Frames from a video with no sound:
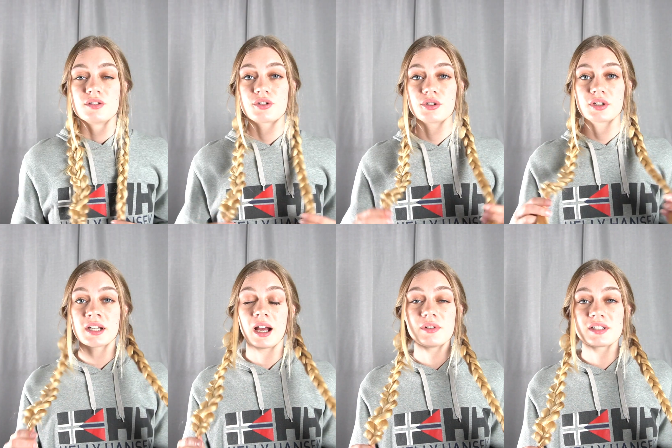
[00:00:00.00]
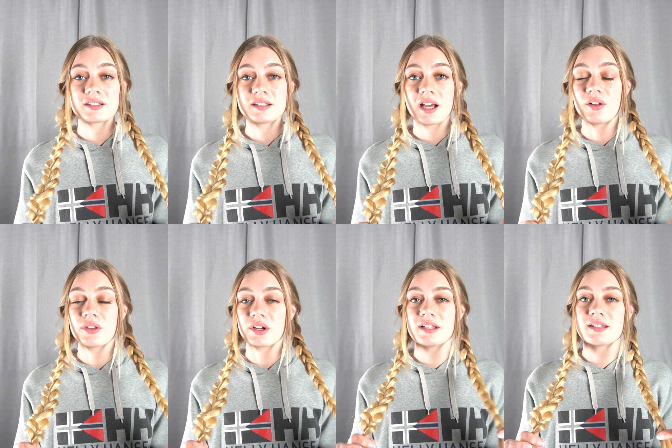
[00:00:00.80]
So you can obviously tell
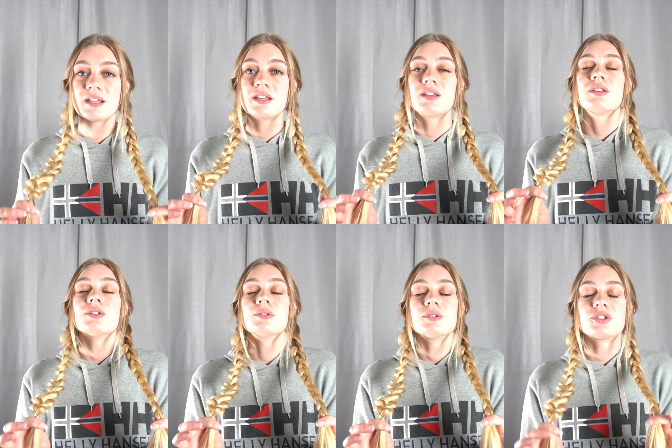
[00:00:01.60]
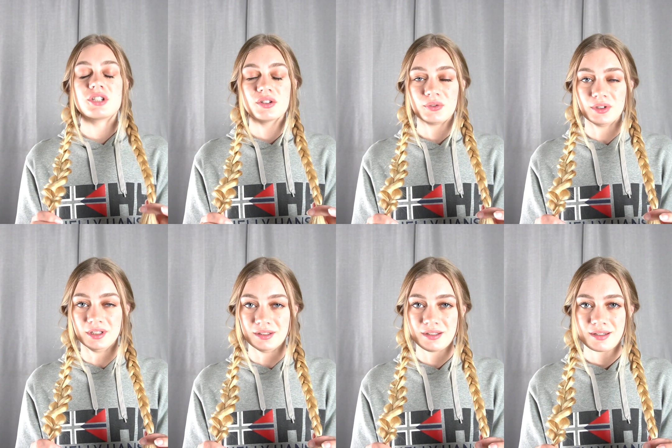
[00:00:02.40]
there is a huge
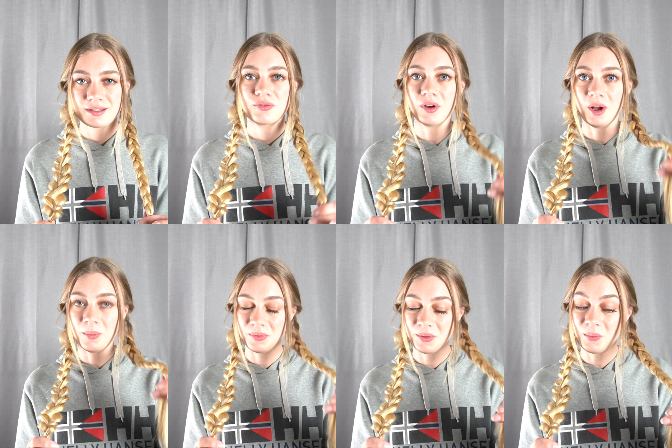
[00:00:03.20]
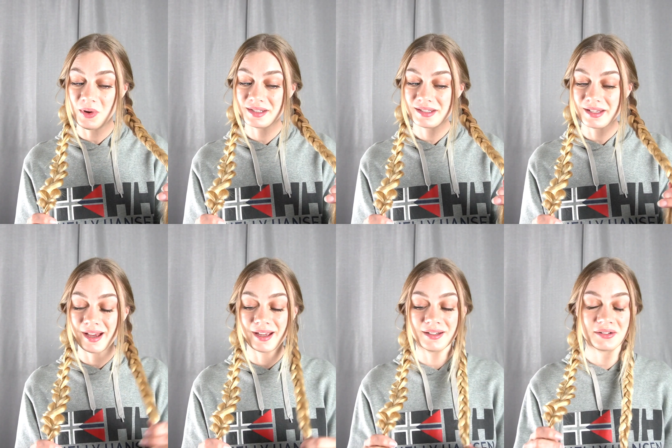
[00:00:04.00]
difference from the one
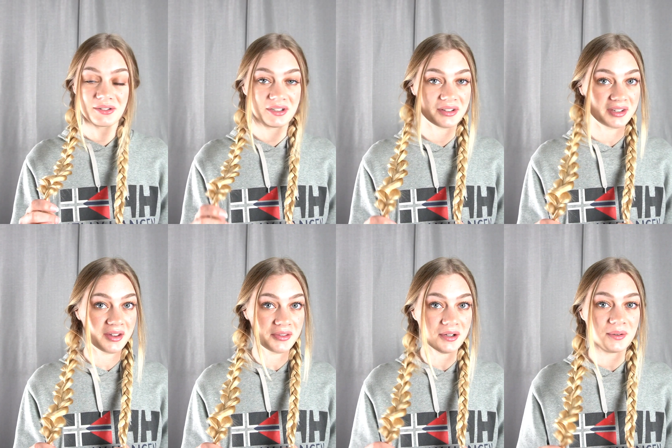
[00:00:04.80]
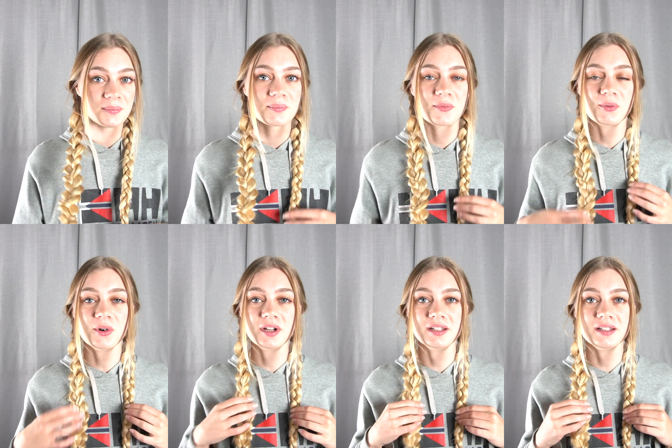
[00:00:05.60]
side to the other.
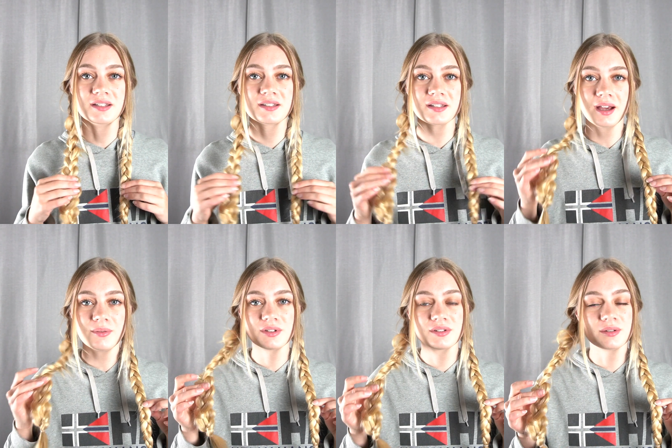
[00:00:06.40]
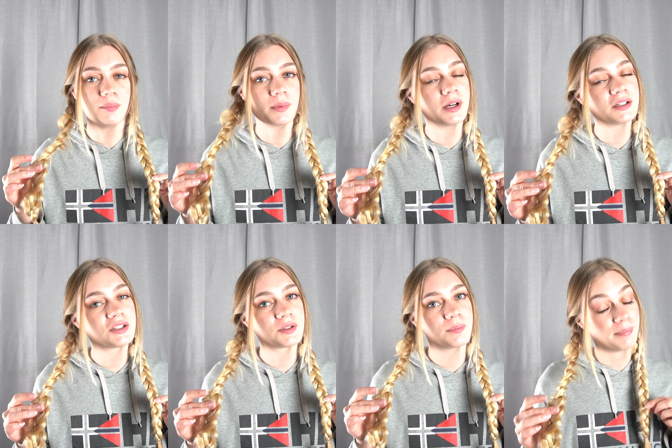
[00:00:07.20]
One is obviously
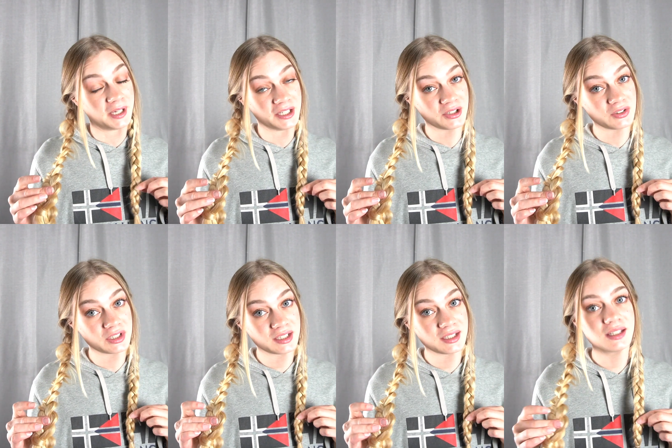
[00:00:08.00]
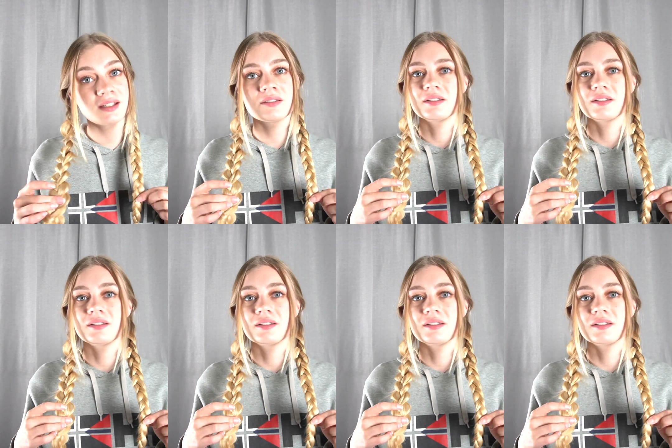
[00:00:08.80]
much bigger looking,